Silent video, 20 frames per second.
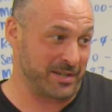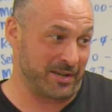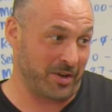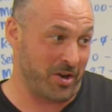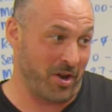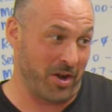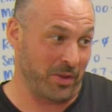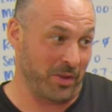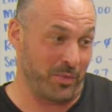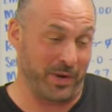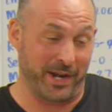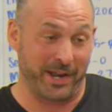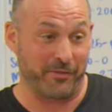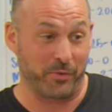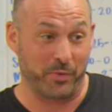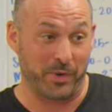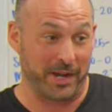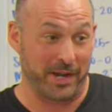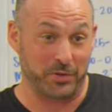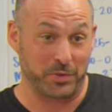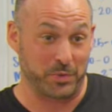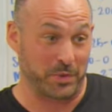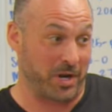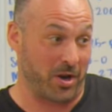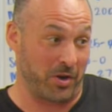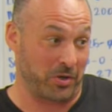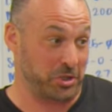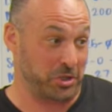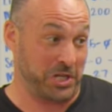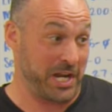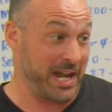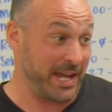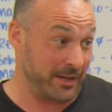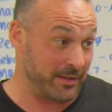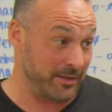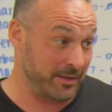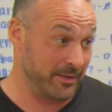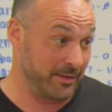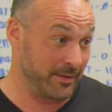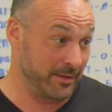on calling what everyone else would call
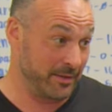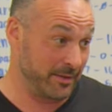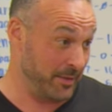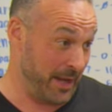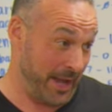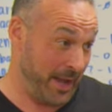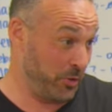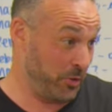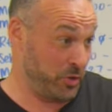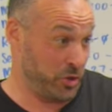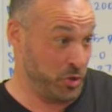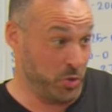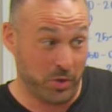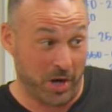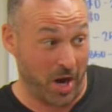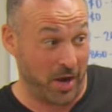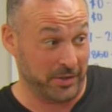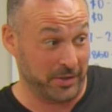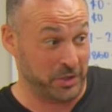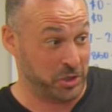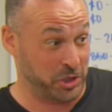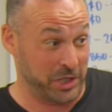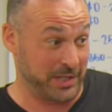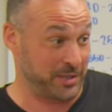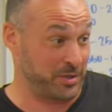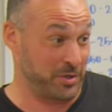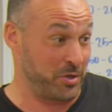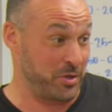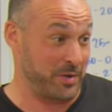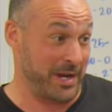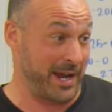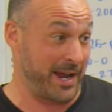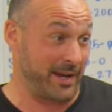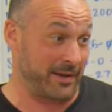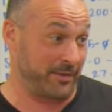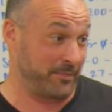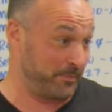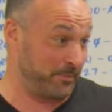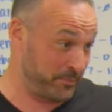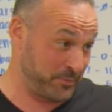shit. Hell, you called it shit till you and I had
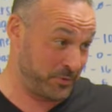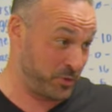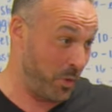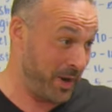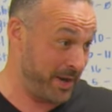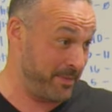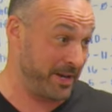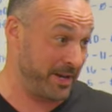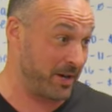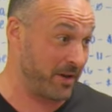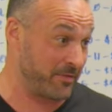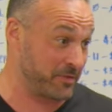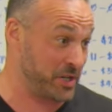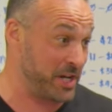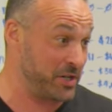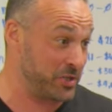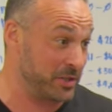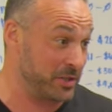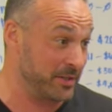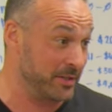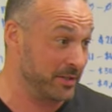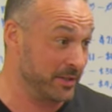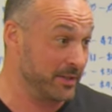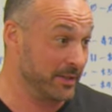a 20-minute conversation. You